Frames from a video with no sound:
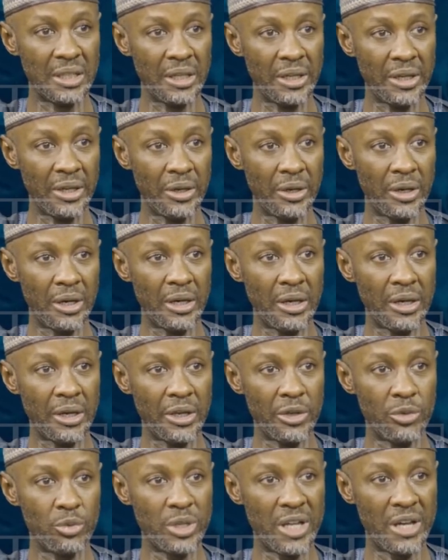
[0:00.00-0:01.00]
Yes. Uh,
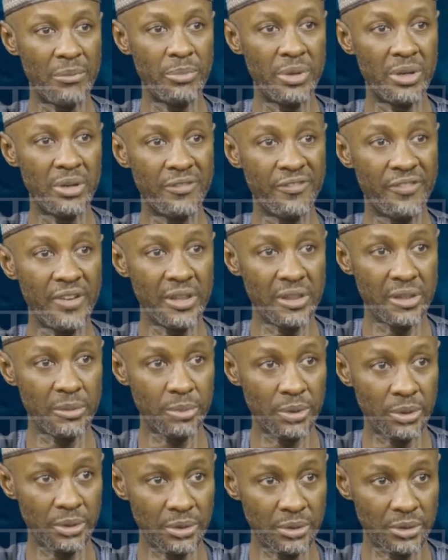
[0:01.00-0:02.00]
it would have been
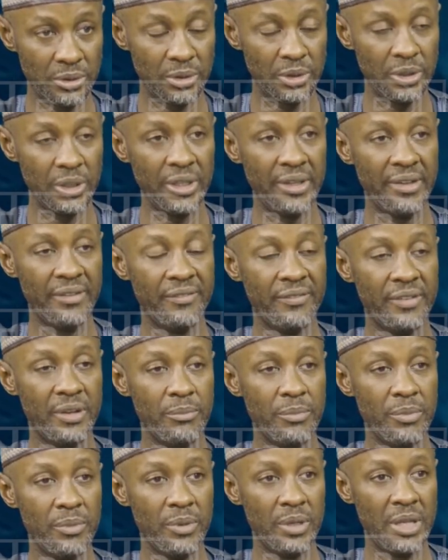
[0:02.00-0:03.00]
feasible mm. if the,
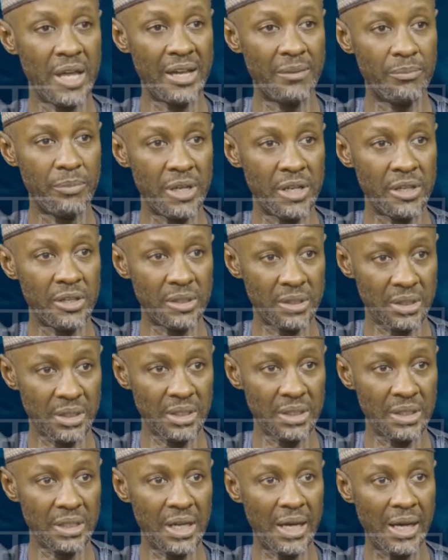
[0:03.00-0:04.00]
that ministry
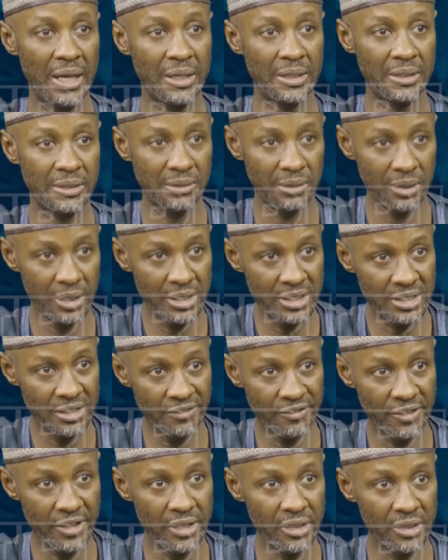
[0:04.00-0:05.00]
had
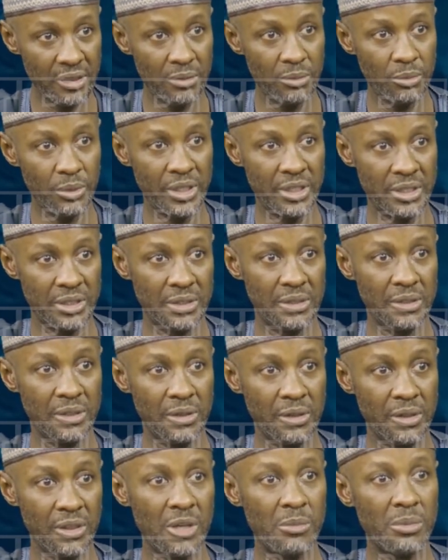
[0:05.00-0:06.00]
interfaced with
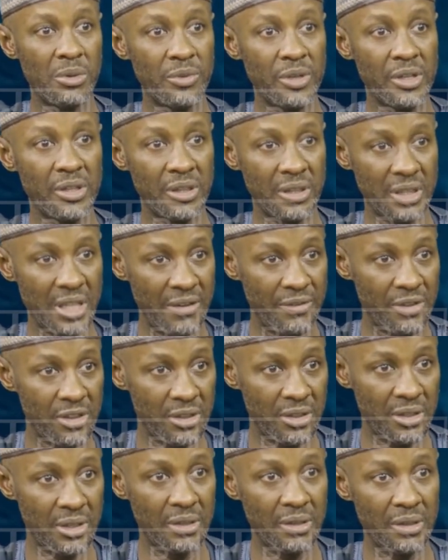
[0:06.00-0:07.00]
some of the service
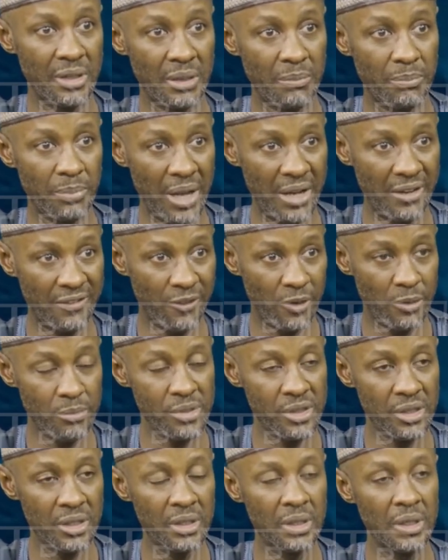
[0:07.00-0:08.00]
the, the
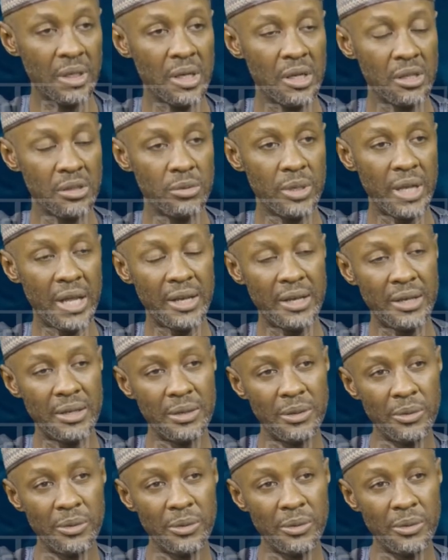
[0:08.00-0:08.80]
platforms, mm. so that